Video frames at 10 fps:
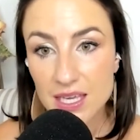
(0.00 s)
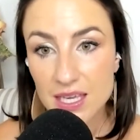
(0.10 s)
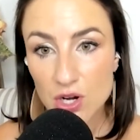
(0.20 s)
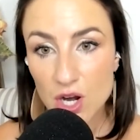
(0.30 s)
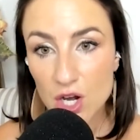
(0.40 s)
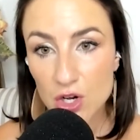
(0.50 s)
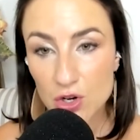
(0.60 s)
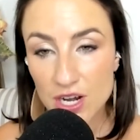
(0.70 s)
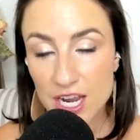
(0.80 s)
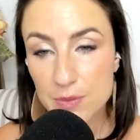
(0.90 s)
Here are
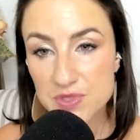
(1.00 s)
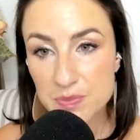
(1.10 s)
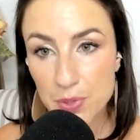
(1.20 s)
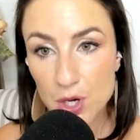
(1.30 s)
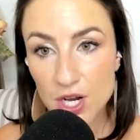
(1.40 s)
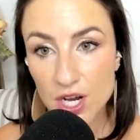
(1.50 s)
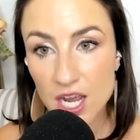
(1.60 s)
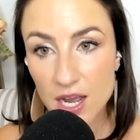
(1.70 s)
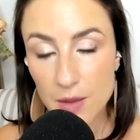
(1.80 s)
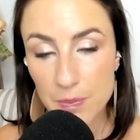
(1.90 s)
grams per
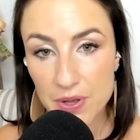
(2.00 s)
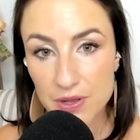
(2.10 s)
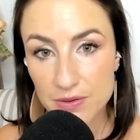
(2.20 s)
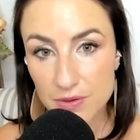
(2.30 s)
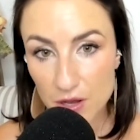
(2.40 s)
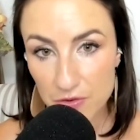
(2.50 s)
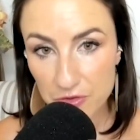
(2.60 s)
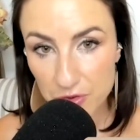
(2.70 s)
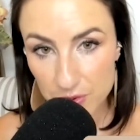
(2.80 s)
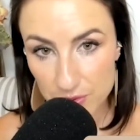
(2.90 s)
cup of
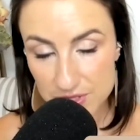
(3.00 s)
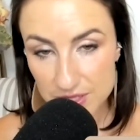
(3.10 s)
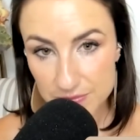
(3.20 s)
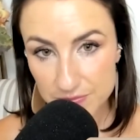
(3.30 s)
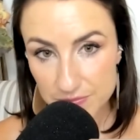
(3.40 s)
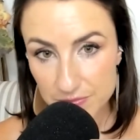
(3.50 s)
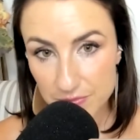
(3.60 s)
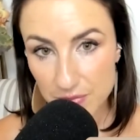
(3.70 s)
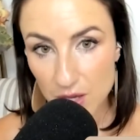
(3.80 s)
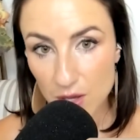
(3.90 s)
fruit
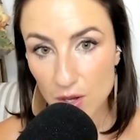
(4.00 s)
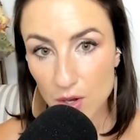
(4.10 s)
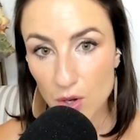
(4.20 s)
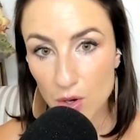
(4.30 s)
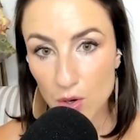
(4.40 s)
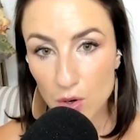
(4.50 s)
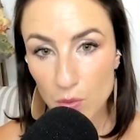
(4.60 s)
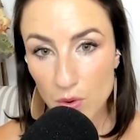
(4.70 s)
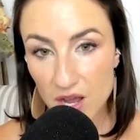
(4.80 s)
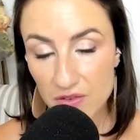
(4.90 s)

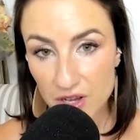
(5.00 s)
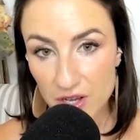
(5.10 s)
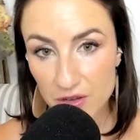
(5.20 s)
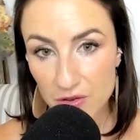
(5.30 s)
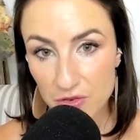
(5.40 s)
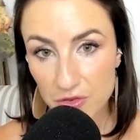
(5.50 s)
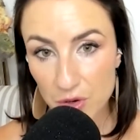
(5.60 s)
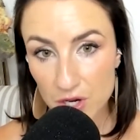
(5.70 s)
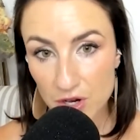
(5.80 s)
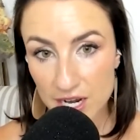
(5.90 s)
guava,
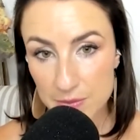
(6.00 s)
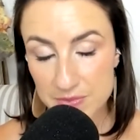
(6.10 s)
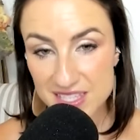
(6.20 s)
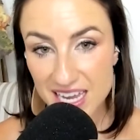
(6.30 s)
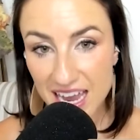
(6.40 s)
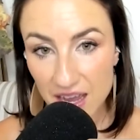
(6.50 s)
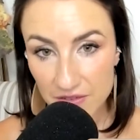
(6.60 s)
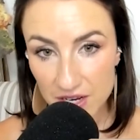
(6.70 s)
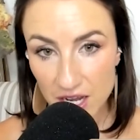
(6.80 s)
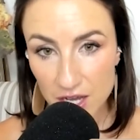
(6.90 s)
four grams,
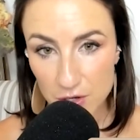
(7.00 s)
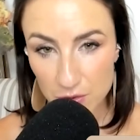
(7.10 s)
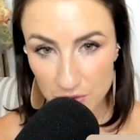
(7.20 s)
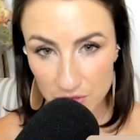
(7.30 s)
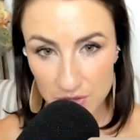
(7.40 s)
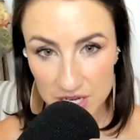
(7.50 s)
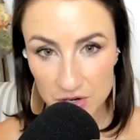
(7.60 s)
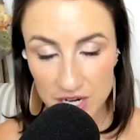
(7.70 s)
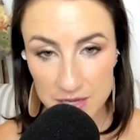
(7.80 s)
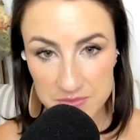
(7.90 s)
avocado, three
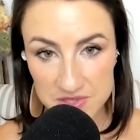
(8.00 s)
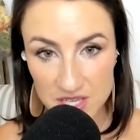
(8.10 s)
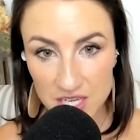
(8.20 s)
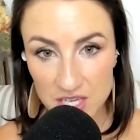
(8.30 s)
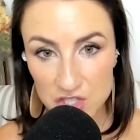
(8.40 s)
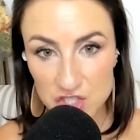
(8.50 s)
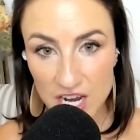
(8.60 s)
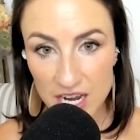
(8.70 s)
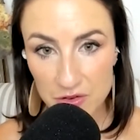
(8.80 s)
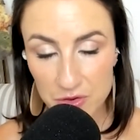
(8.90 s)
grams,
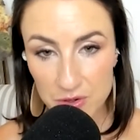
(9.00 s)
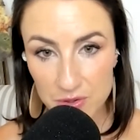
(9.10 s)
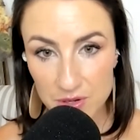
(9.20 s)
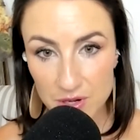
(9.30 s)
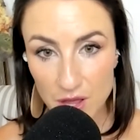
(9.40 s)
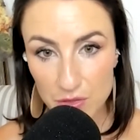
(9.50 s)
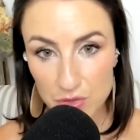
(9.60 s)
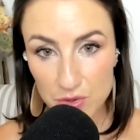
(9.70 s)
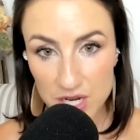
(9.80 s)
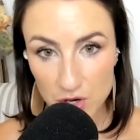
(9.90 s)
jackfruit,
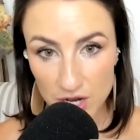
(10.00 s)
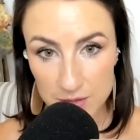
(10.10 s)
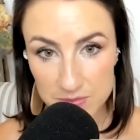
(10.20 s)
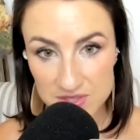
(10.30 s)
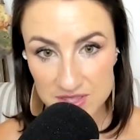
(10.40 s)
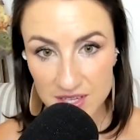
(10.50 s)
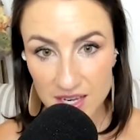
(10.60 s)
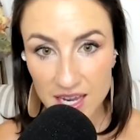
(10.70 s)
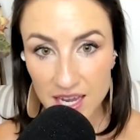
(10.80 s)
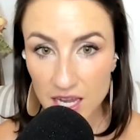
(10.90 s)
three grams,
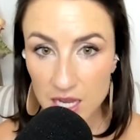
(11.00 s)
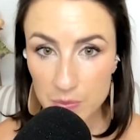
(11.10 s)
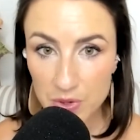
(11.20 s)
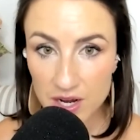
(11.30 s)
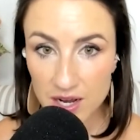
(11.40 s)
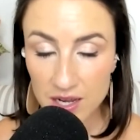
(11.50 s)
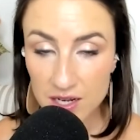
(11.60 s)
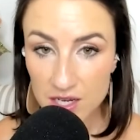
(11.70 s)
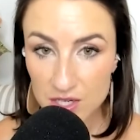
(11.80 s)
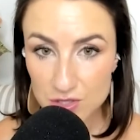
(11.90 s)
apricot,
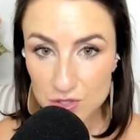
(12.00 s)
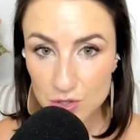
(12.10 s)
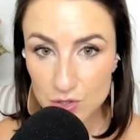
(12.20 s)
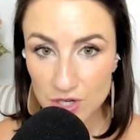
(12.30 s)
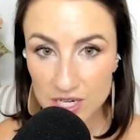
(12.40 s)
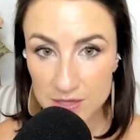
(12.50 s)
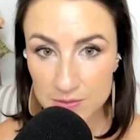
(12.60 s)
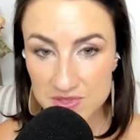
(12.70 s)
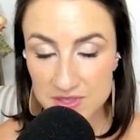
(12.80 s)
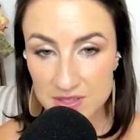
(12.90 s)
two
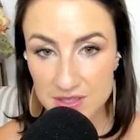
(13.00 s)
grams,